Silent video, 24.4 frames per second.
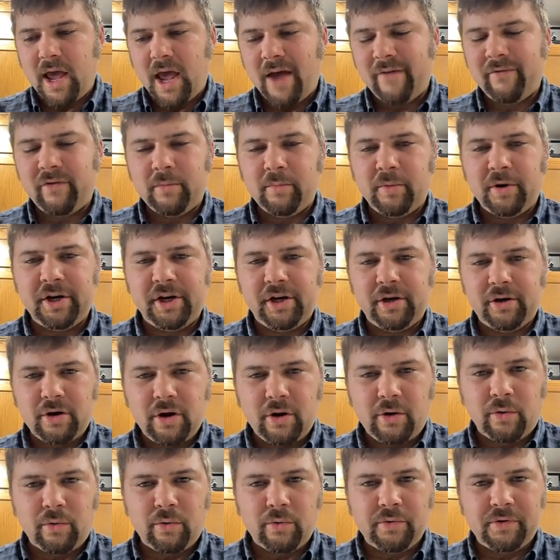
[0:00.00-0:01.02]
everybody
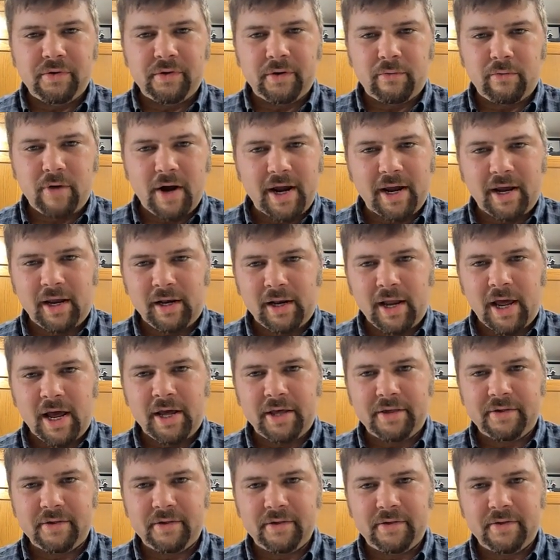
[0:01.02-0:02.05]
knows and
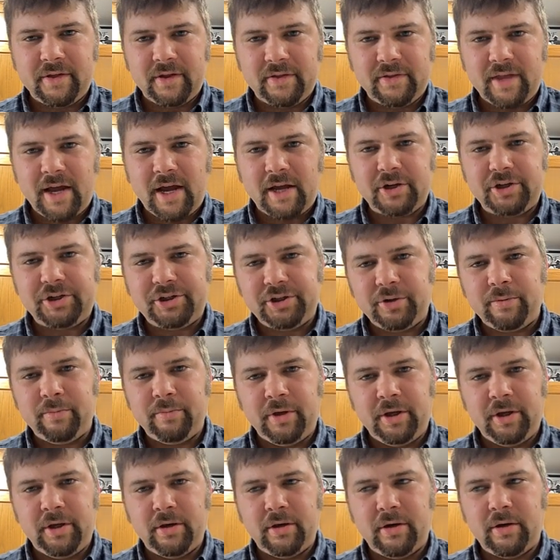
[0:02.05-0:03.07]
recognizes that that should
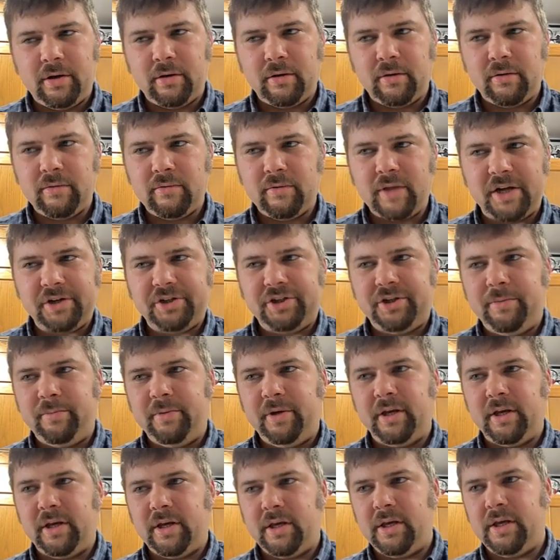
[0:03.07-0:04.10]
be a that should
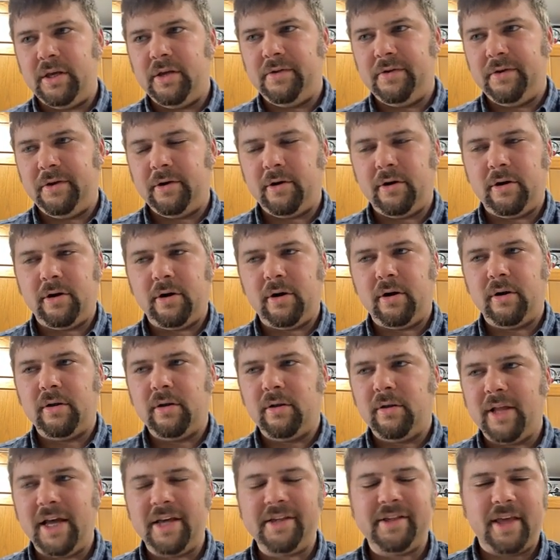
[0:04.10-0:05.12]
be an easier,
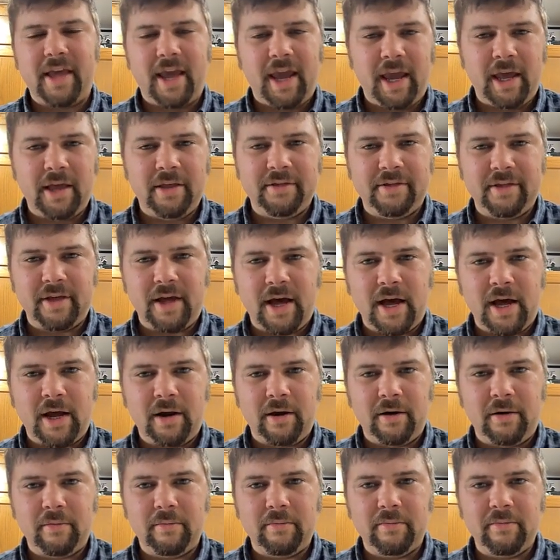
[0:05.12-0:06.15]
less
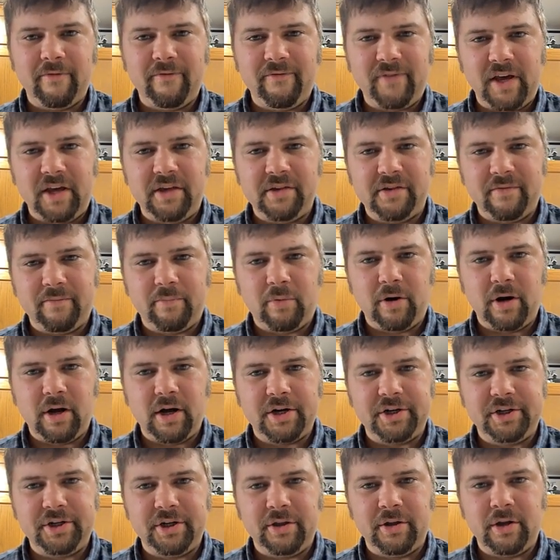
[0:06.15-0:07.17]
hands-on phase of
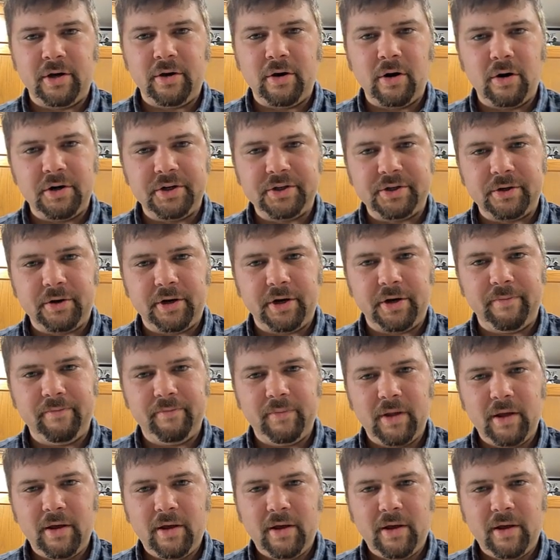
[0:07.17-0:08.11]
production than nursery.